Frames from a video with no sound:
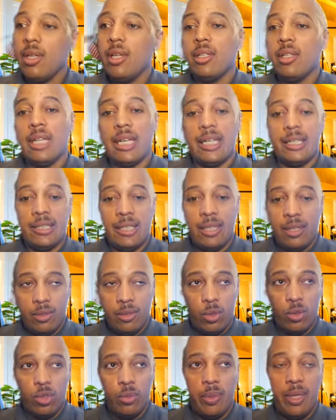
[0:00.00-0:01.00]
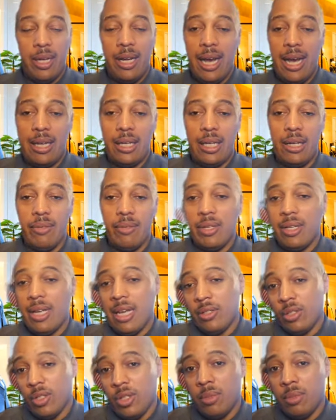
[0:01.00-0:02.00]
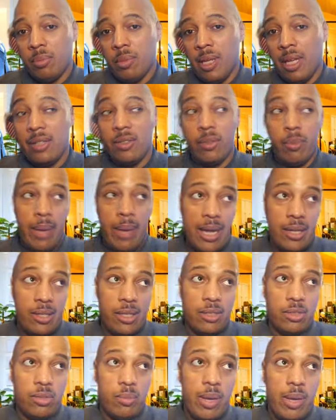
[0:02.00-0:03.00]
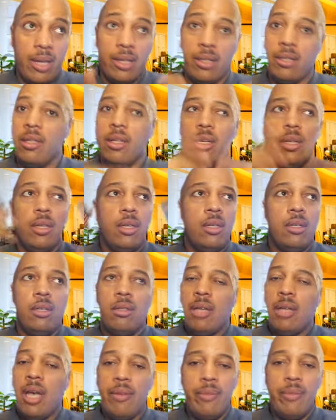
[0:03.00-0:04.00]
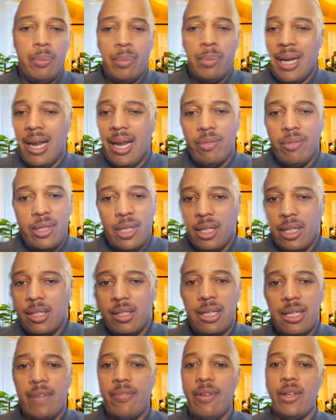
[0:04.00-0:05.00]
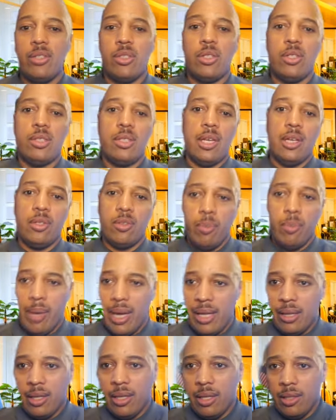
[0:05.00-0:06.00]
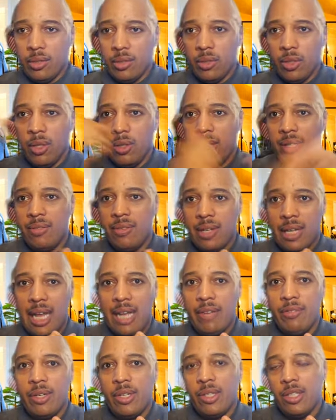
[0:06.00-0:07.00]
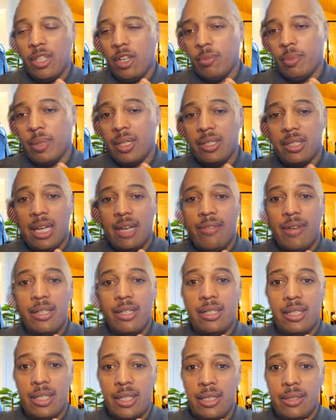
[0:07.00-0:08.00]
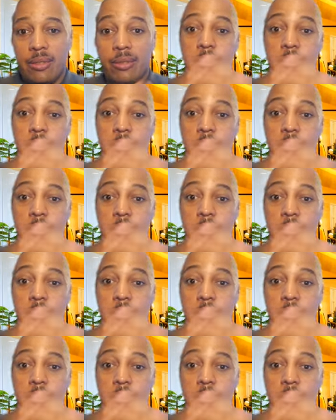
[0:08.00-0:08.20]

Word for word: Like I said, social media, I love it. It has good things and bad things about it every but everything in this life has good things and bad things, you know, even life in itself because life has to end.